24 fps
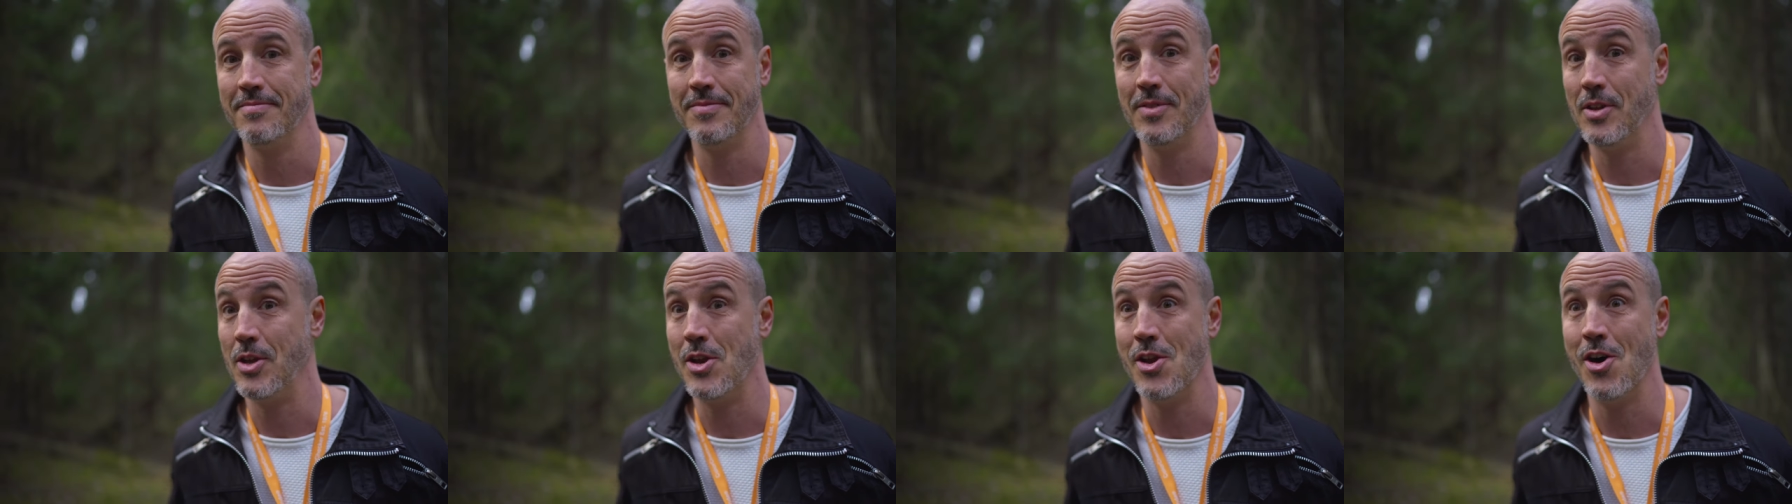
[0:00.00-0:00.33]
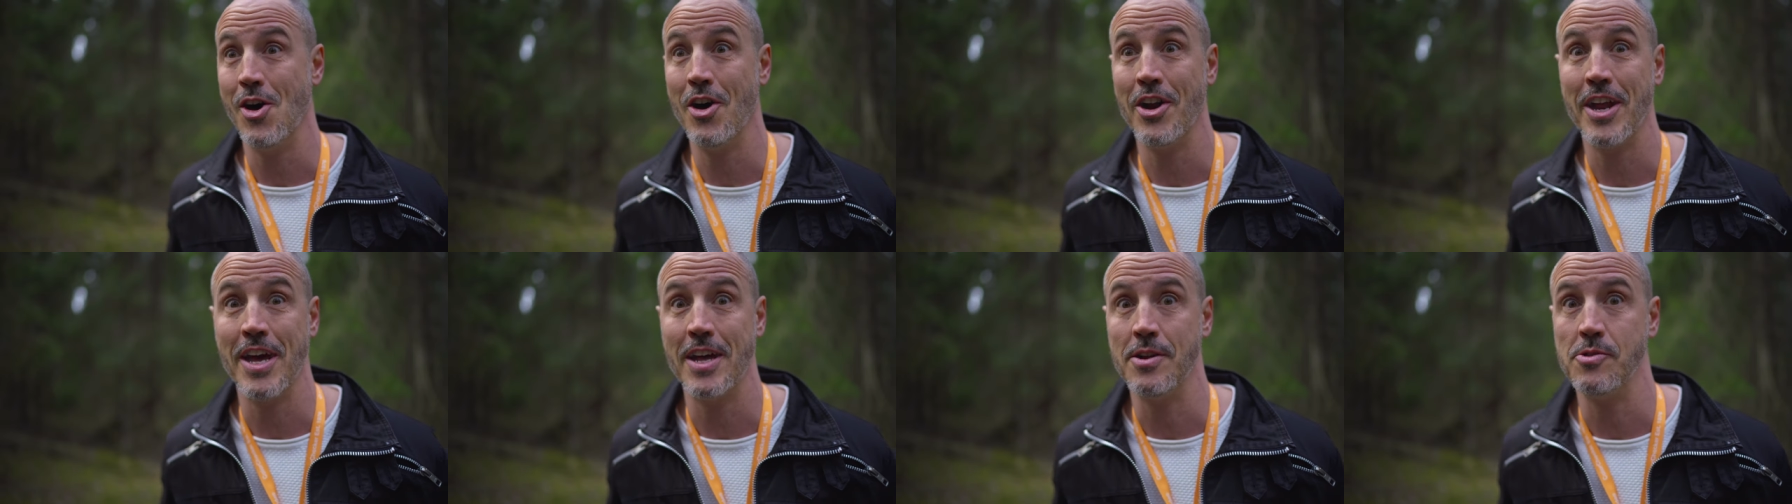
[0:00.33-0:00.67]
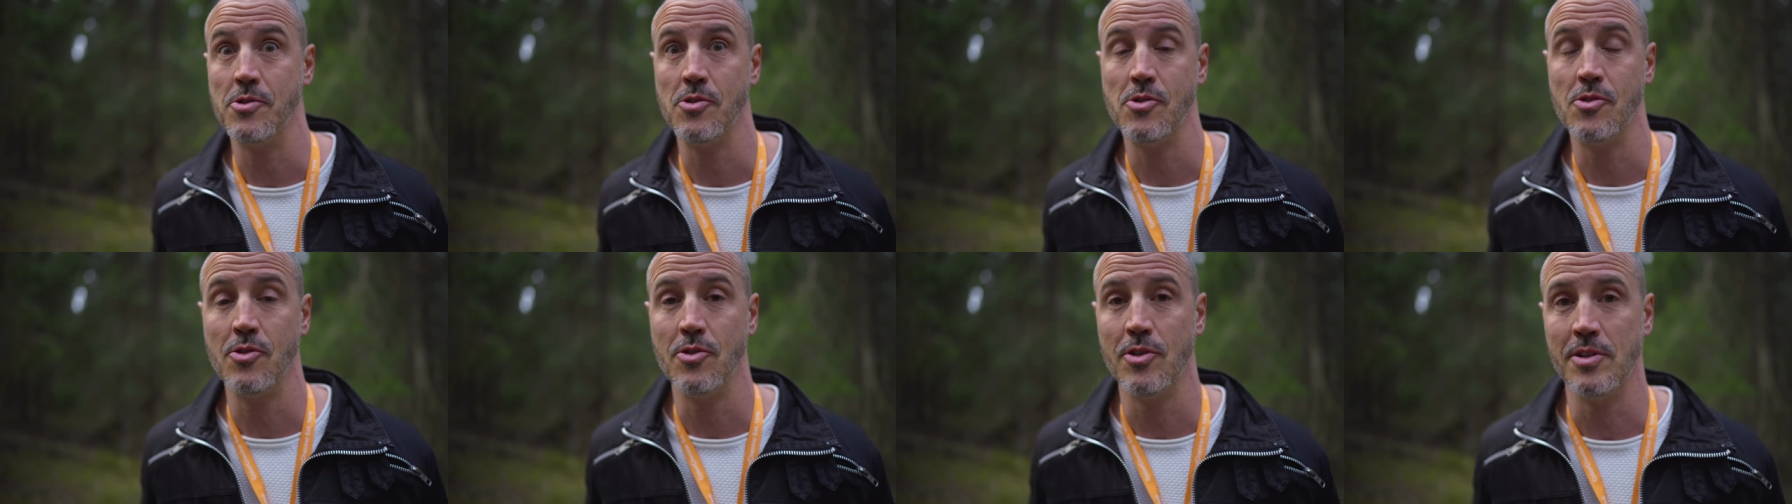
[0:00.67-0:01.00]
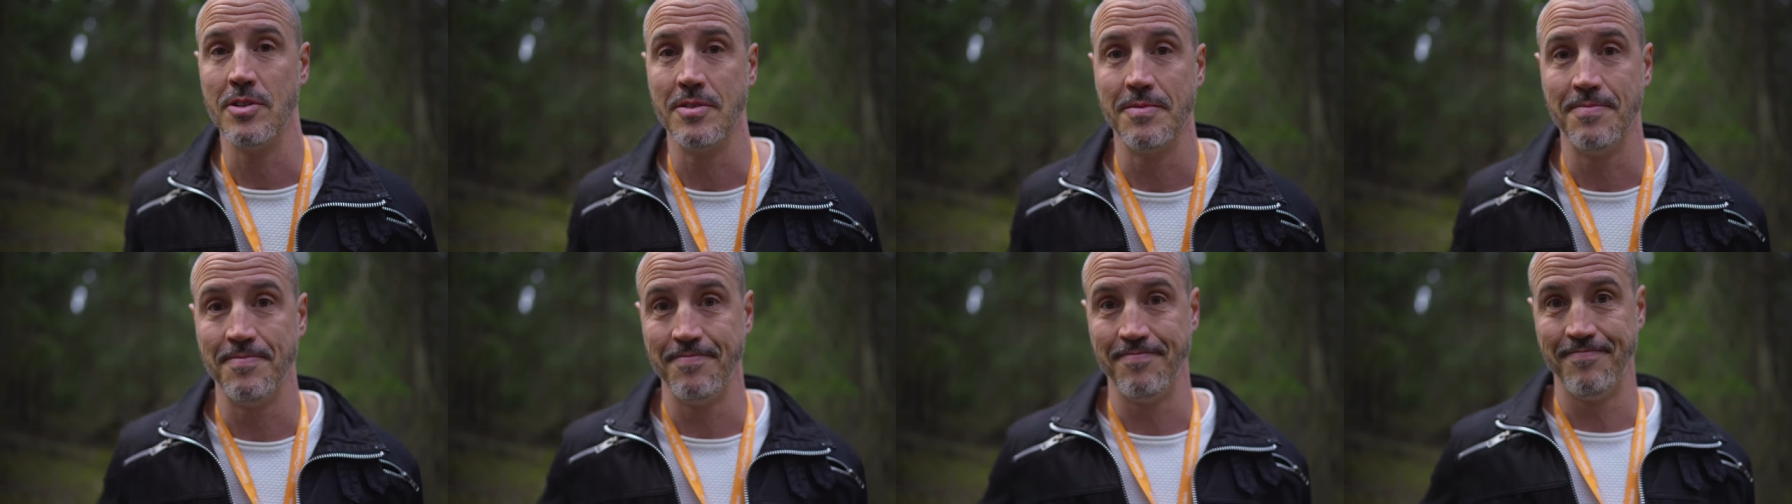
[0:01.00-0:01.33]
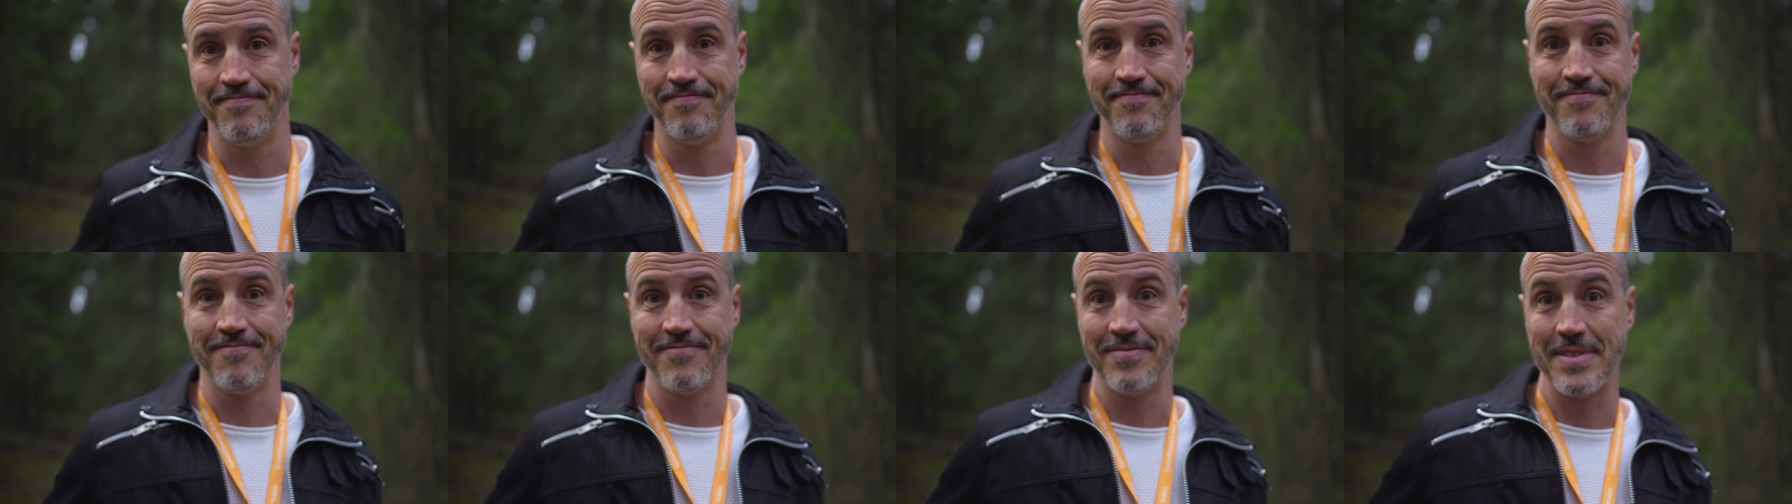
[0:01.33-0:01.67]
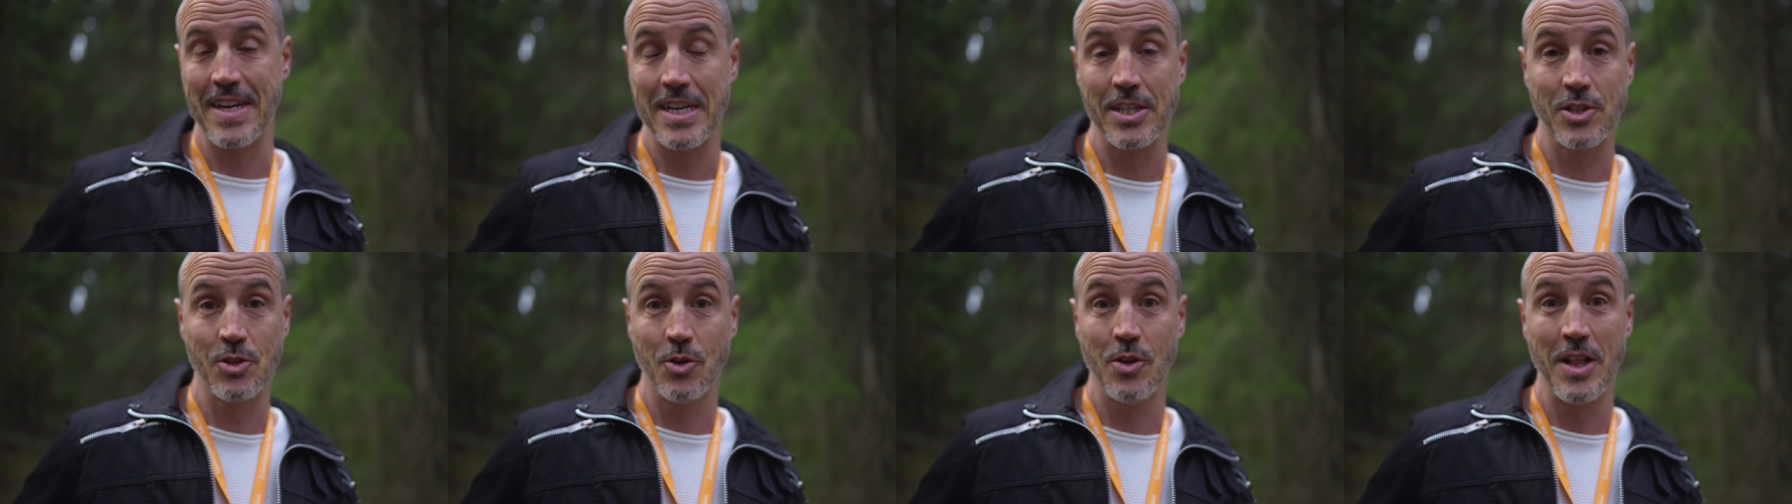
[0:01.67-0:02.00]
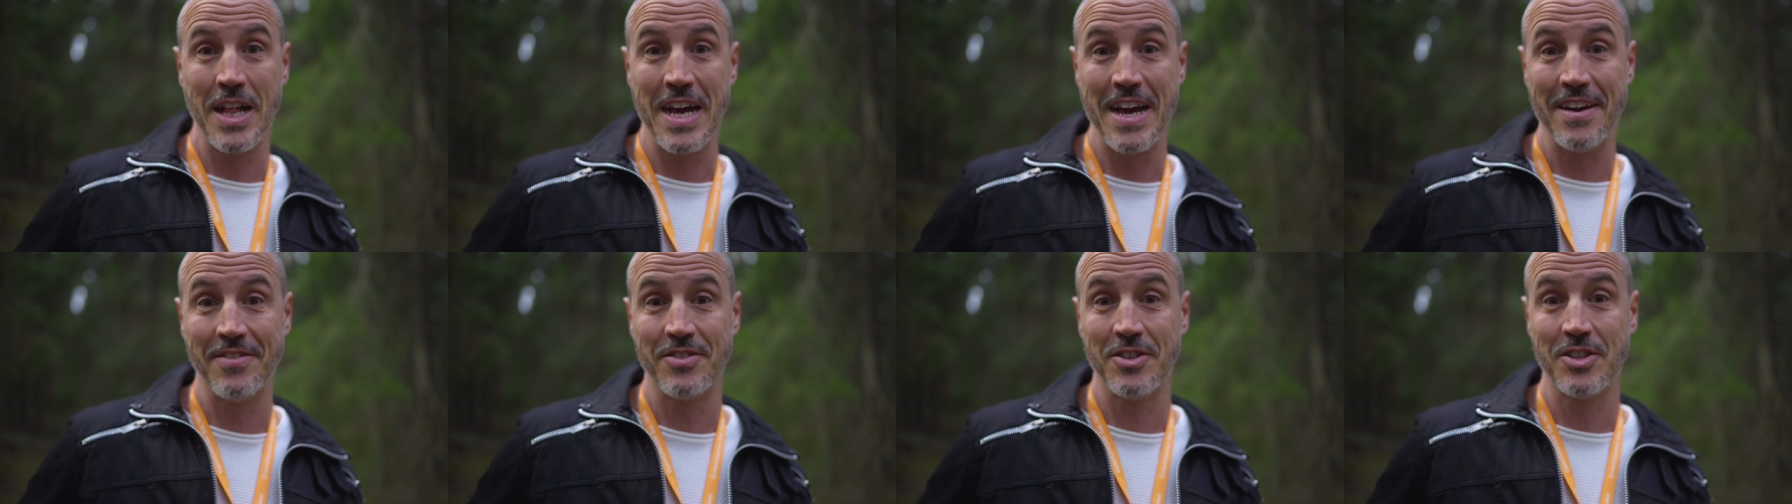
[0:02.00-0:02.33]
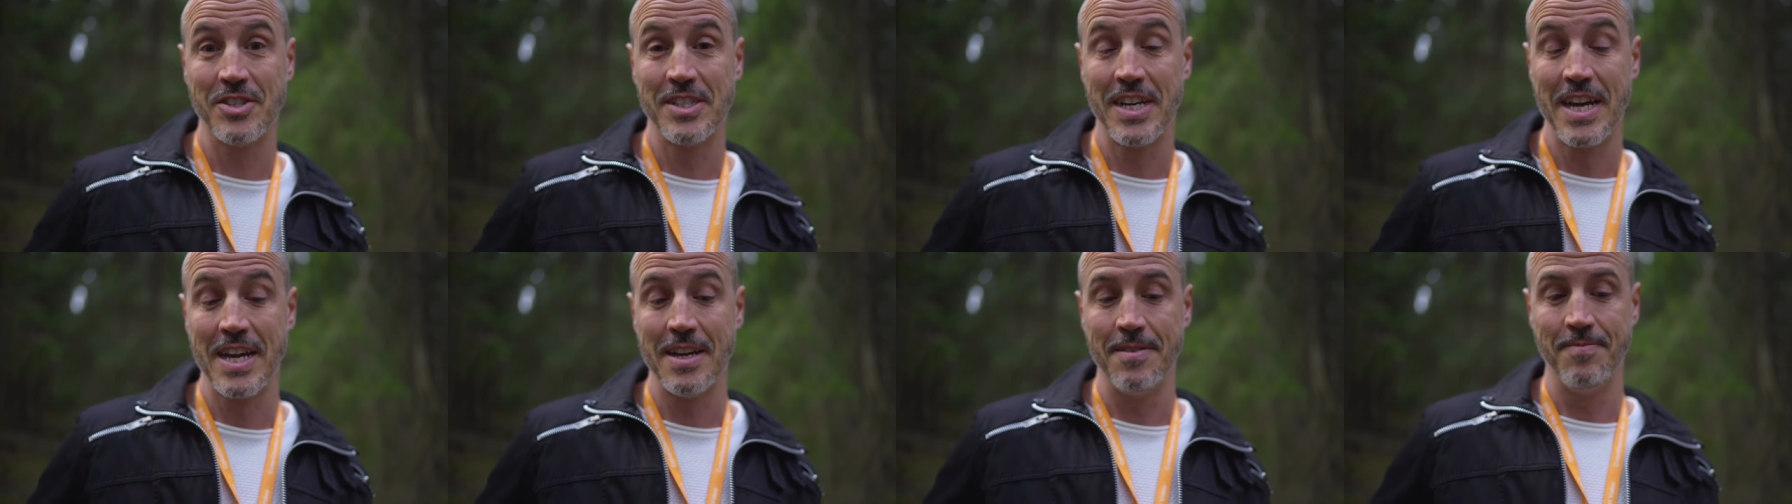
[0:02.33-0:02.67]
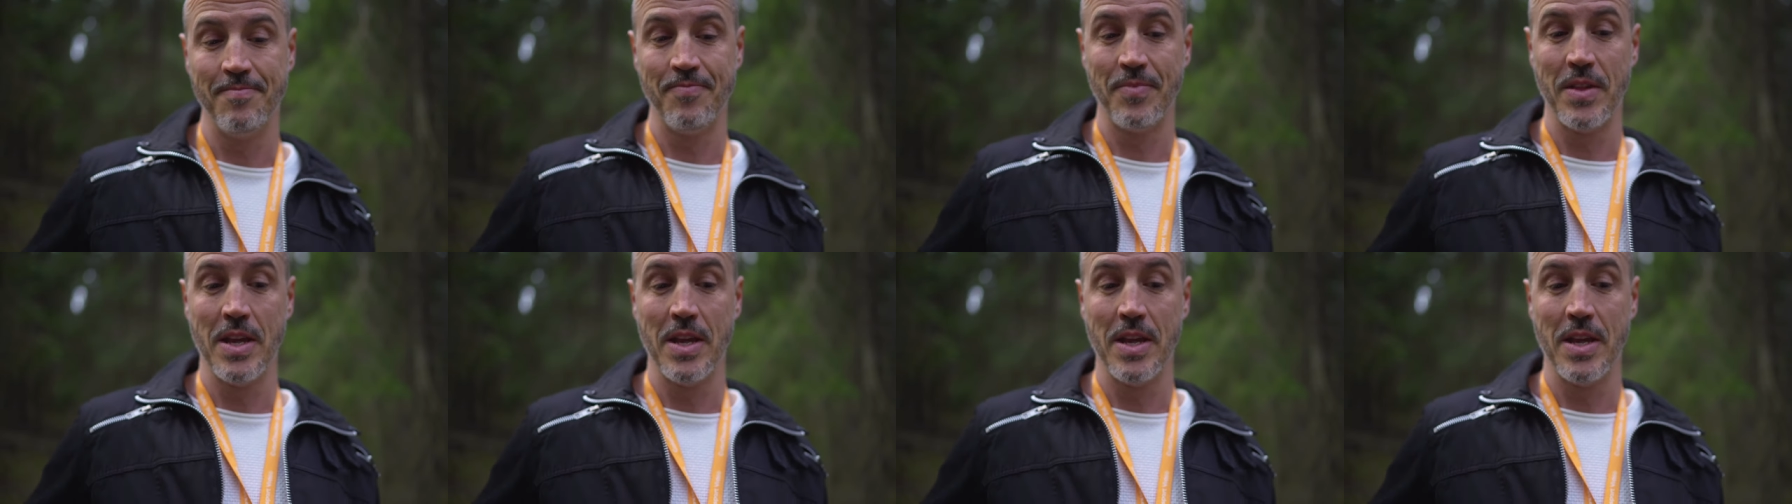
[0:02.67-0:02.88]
Not at all. That's all I have to say.